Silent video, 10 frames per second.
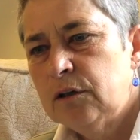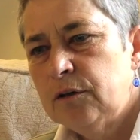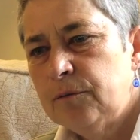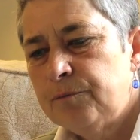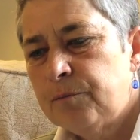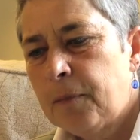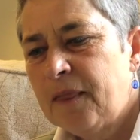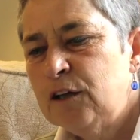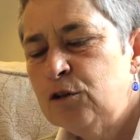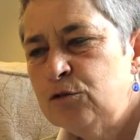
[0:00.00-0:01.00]
um,
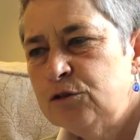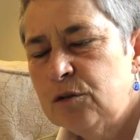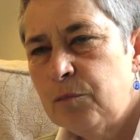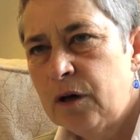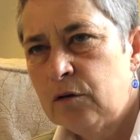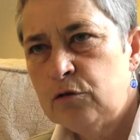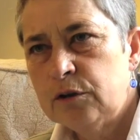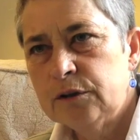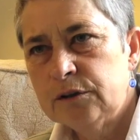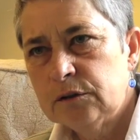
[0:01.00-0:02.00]
lose the
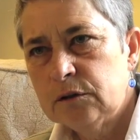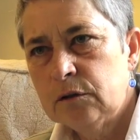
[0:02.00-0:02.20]
boundaries